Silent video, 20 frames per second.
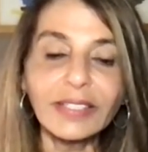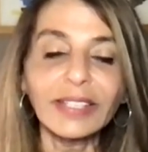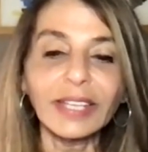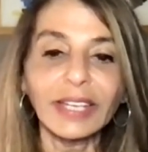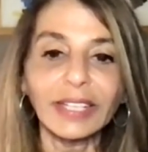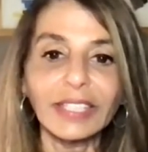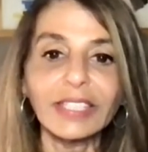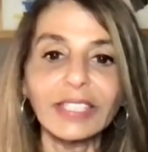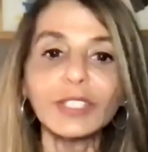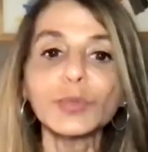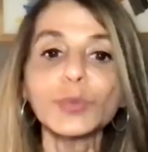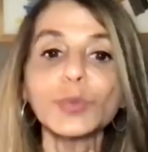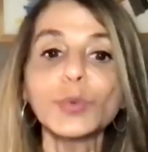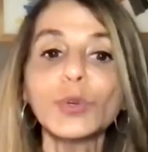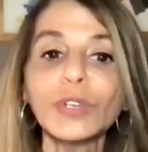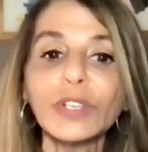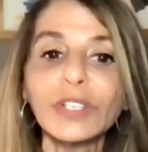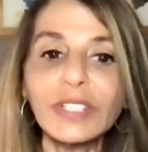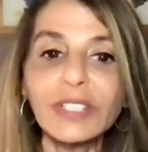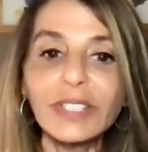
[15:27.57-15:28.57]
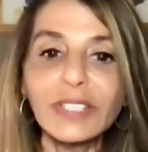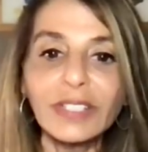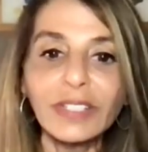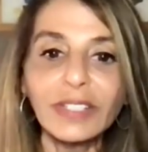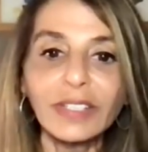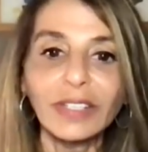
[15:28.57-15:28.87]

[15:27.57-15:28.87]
that it's worth